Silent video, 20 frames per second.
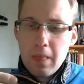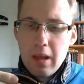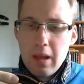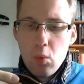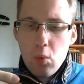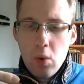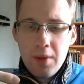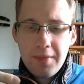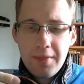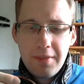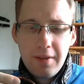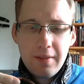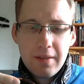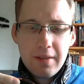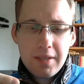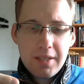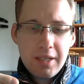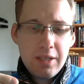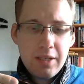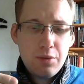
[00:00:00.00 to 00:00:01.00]
one thing
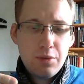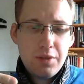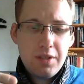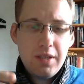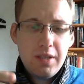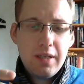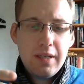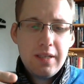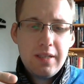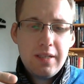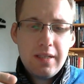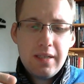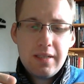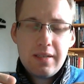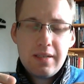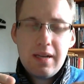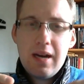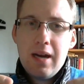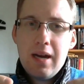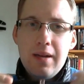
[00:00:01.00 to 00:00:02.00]
that's interesting is that
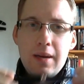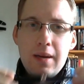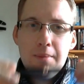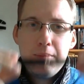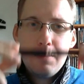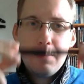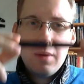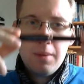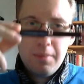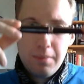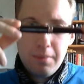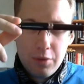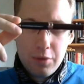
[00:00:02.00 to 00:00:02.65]
I, am I'm,